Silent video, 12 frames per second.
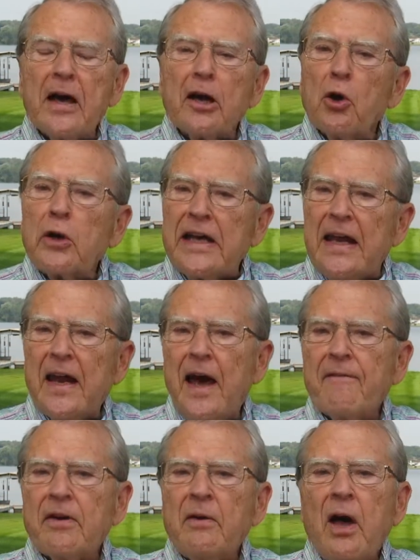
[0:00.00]
Luke
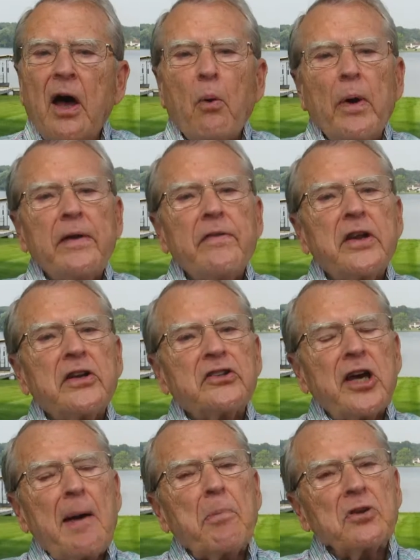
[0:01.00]
11, when the
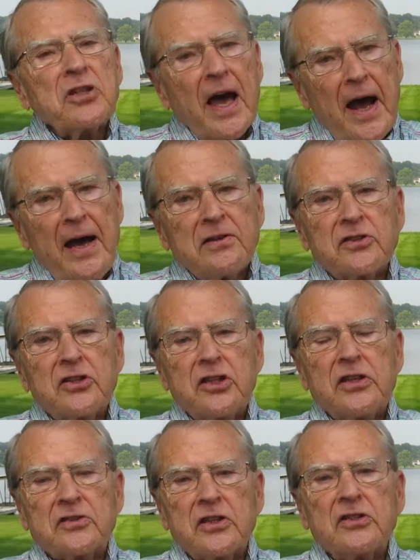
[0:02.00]
disciples asked
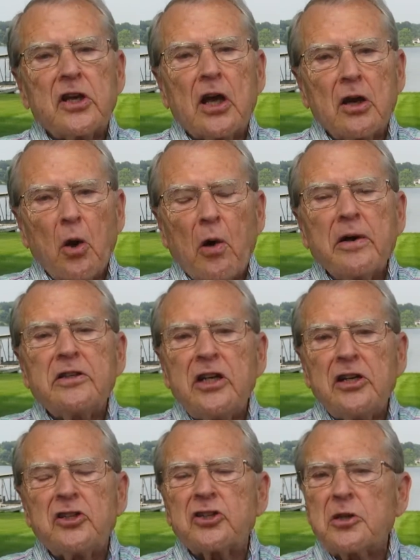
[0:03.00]
Jesus, Lord,
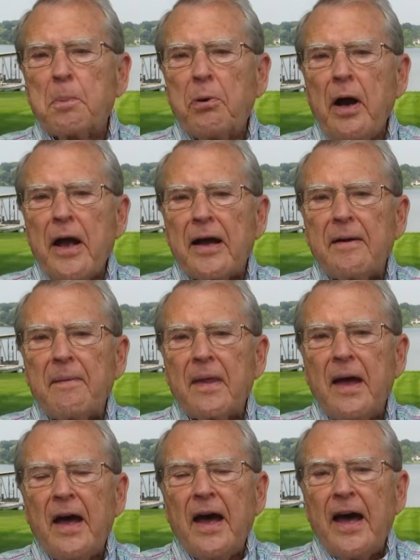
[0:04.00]
teach us to pray.
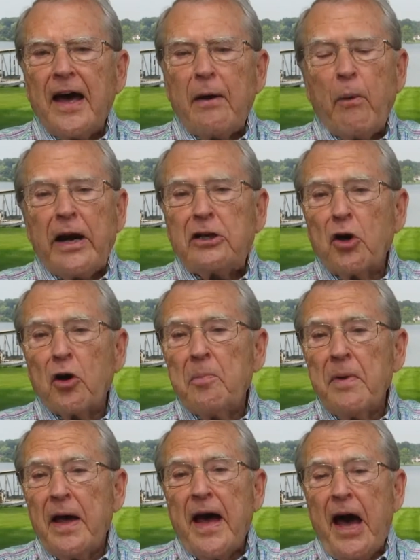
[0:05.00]
And when he told
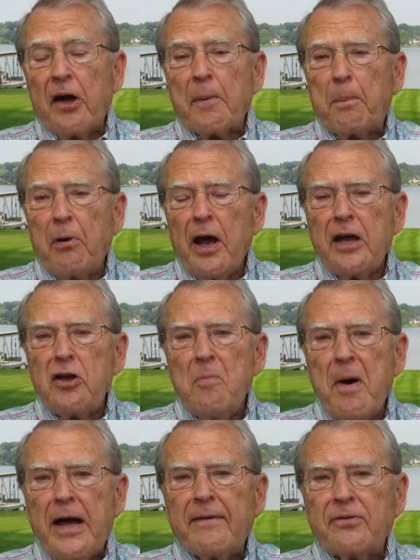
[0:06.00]
them how to pray, you
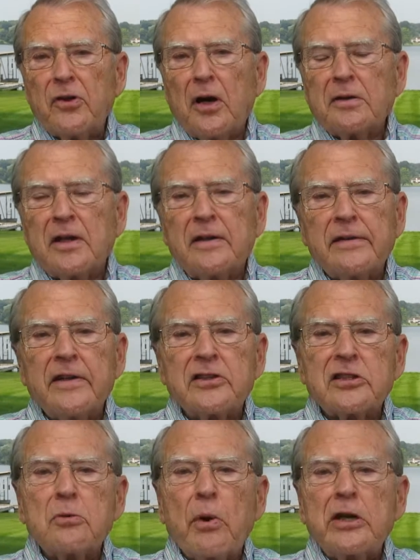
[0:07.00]
might have thought that
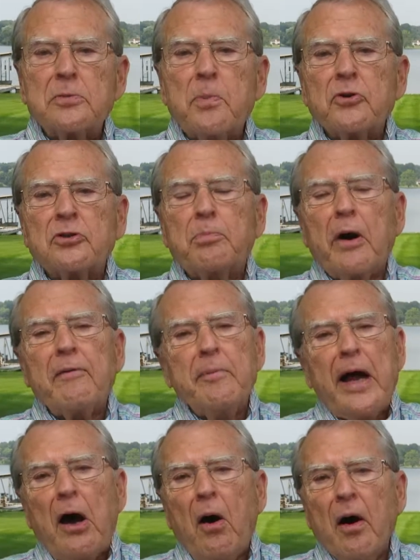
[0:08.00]
this is the way you're supposed to pray
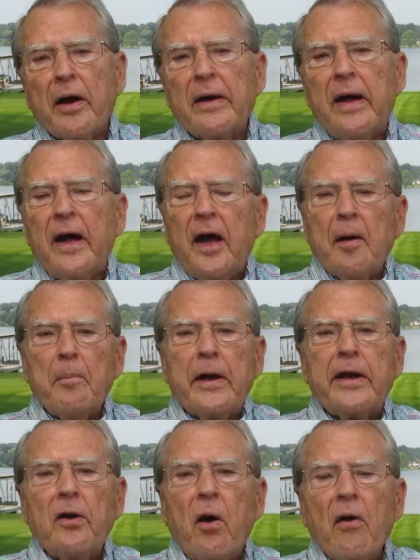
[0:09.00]
from now on.
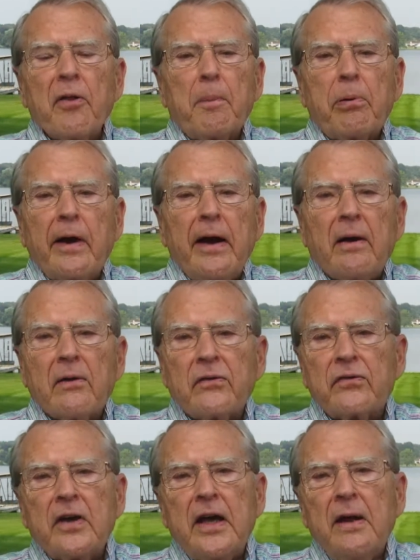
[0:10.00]
But in all the
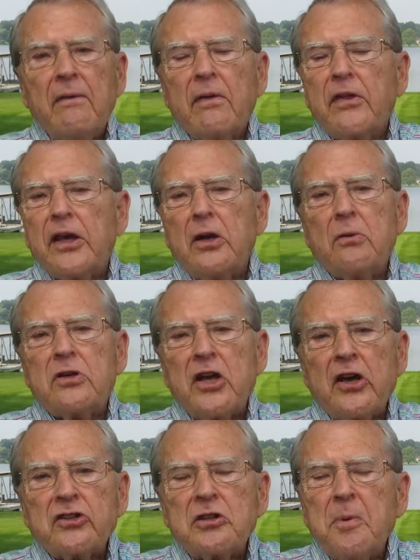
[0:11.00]
prayers in the New
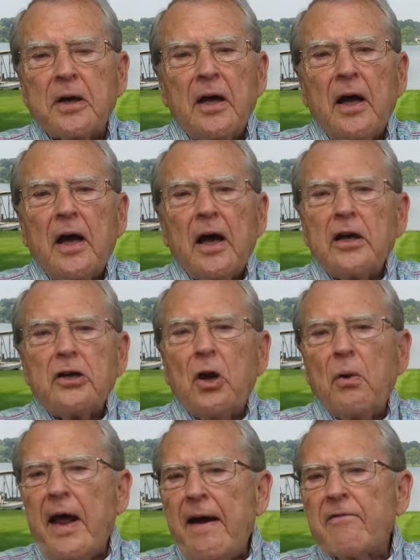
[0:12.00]
Testament, you
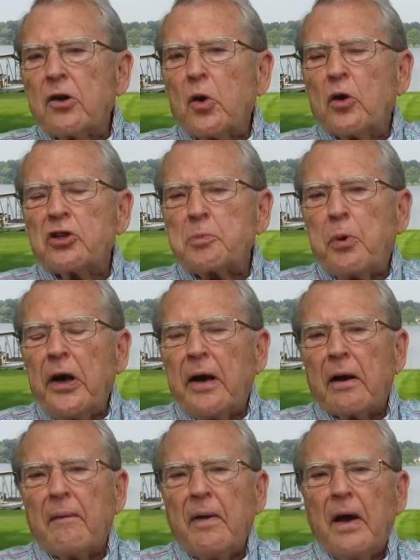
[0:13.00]
don't have the Lord's
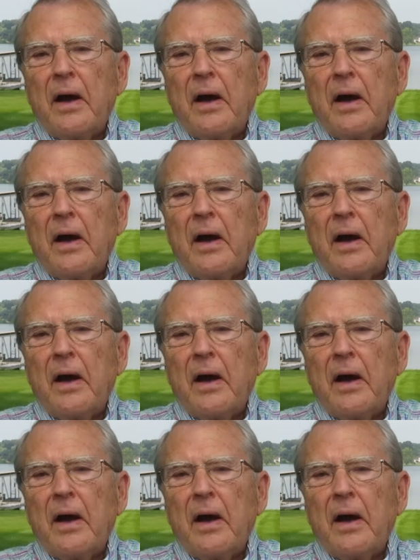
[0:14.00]
Prayer.